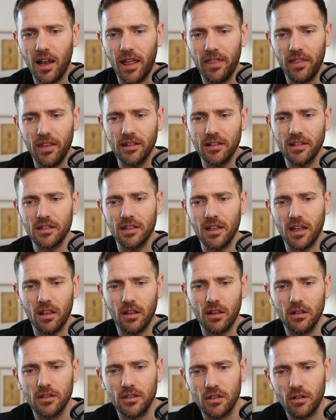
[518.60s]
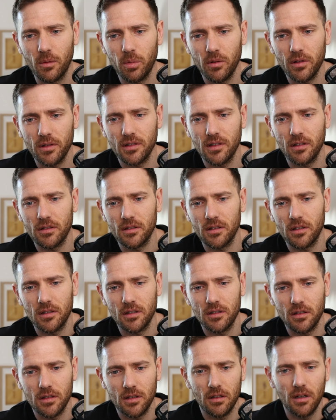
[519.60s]
there's like
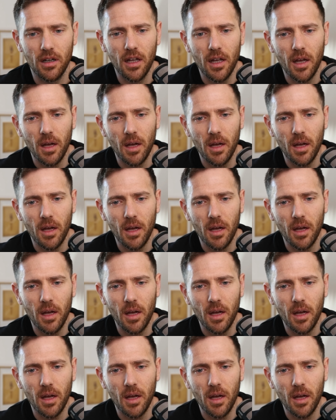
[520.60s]
0.0000,